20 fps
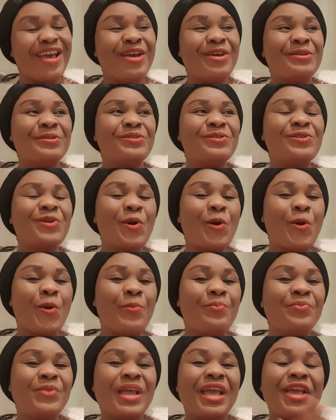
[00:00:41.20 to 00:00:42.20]

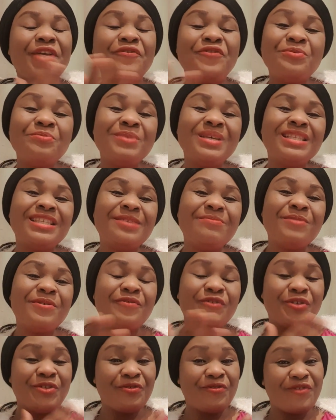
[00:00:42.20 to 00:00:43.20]
So if you're meeting me
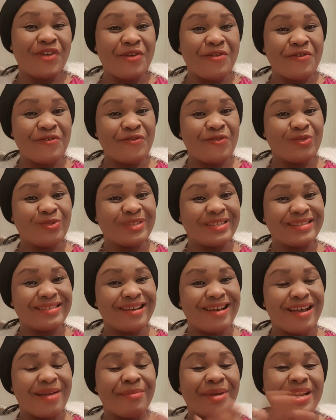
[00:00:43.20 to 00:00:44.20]
for the very first
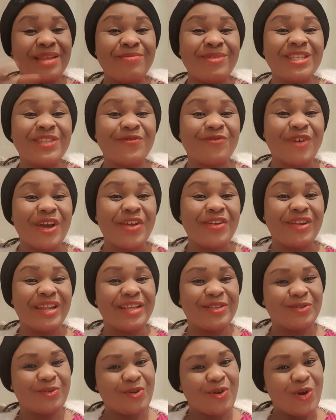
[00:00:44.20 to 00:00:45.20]
time, my name is
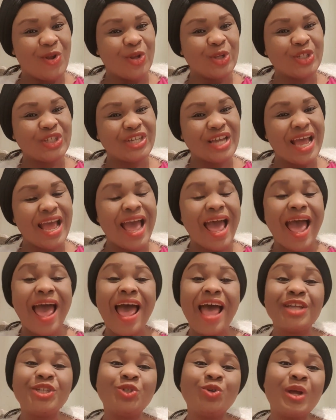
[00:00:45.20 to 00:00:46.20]
Violet Okolocha. I
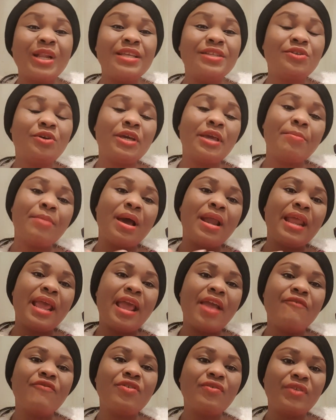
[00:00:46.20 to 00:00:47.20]
actually talk about
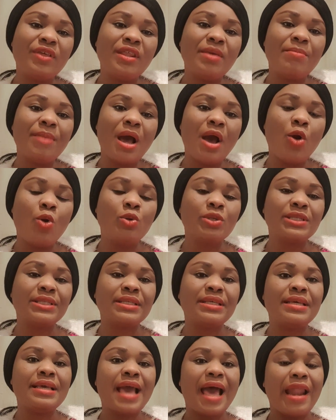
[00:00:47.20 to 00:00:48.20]
everything about
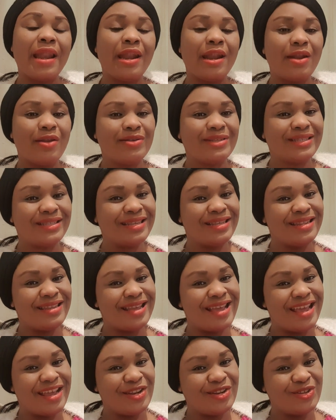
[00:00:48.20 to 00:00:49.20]
OSCE and nursing
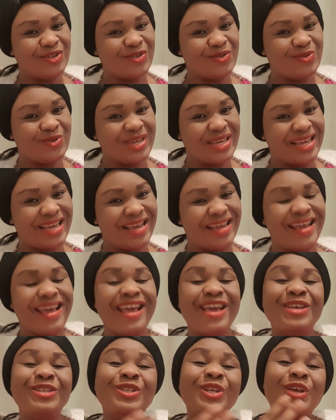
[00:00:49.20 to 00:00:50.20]
here in the UK.
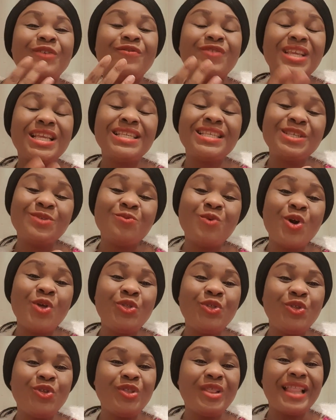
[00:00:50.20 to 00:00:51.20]
So if this is
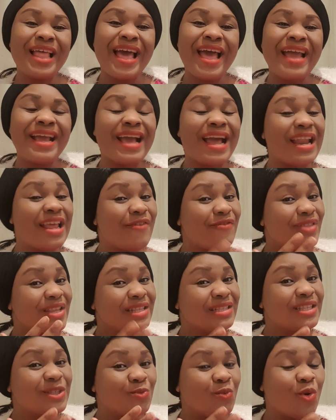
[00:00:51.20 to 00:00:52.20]
what you like and if
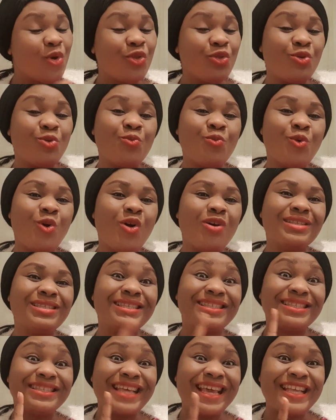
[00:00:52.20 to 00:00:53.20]
this is what you want,
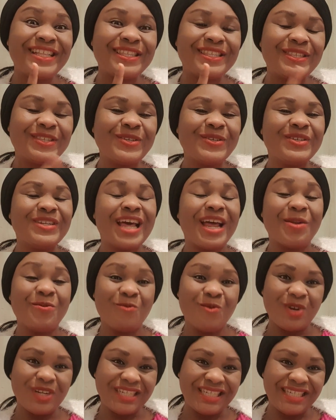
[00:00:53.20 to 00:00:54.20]
stay tuned and
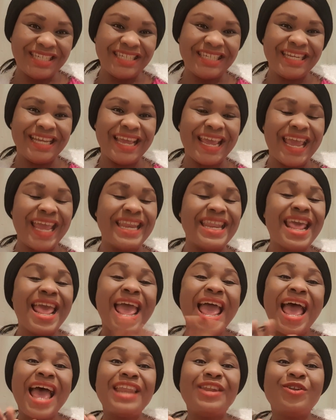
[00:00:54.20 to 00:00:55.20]
watch to the end.
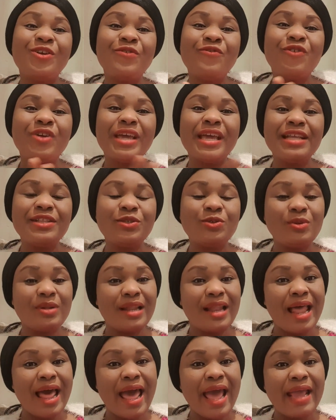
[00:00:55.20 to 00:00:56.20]
And don't forget to
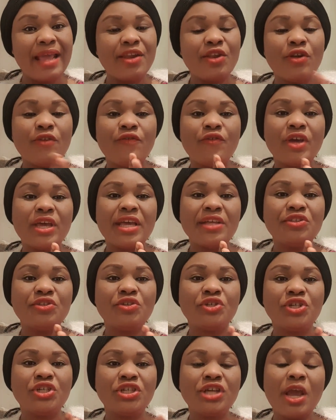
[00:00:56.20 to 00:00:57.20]
like, don't forget
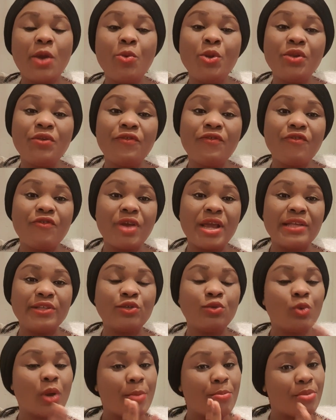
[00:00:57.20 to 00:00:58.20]
to share with your
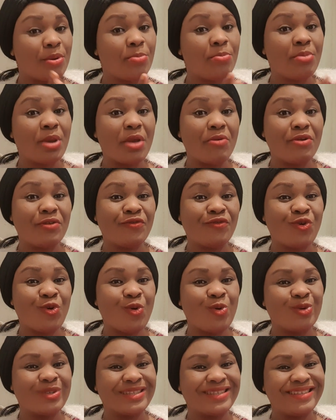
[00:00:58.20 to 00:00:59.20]
friends who are preparing
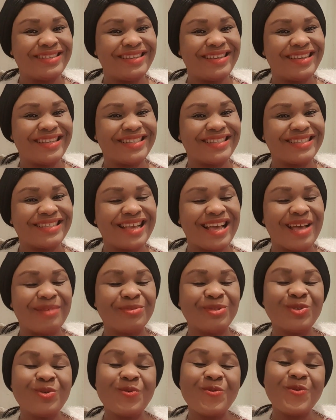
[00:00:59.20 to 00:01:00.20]
for OSCE
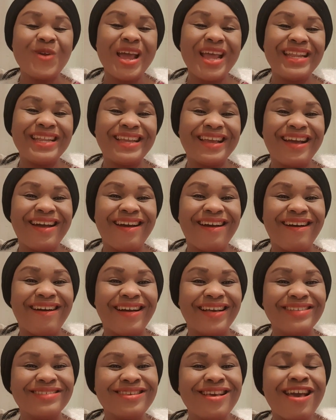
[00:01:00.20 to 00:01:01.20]
exams. All right,
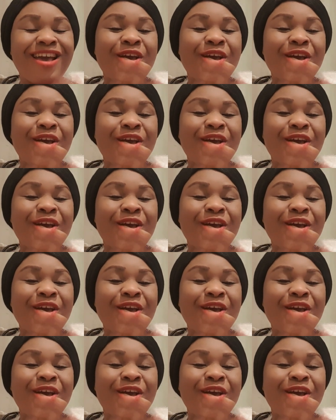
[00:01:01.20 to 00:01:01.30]
guys.